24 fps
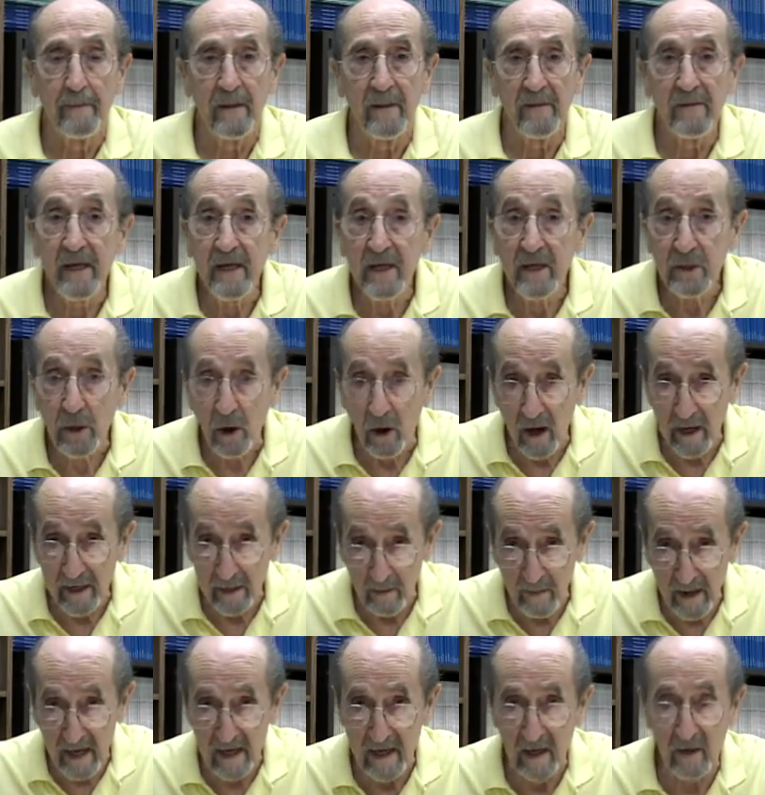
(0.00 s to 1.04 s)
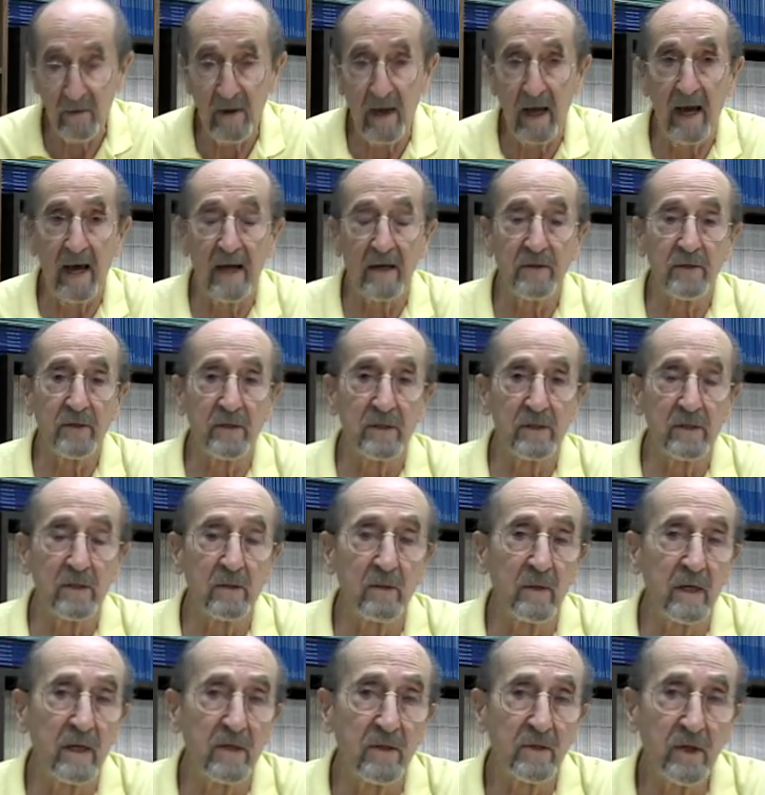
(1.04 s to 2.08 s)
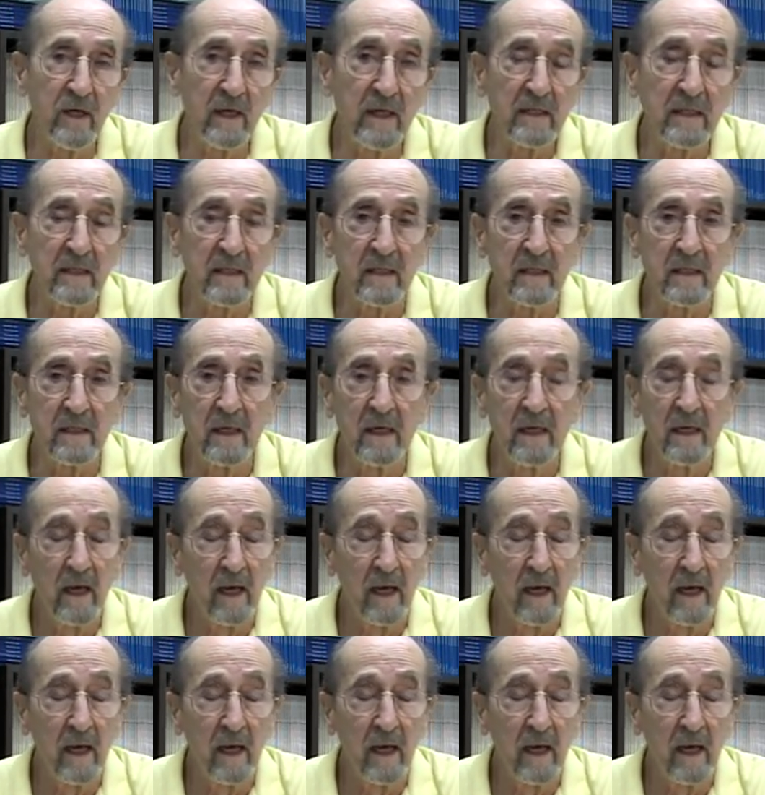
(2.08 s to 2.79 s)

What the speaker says: these automatic reactions to an injustice,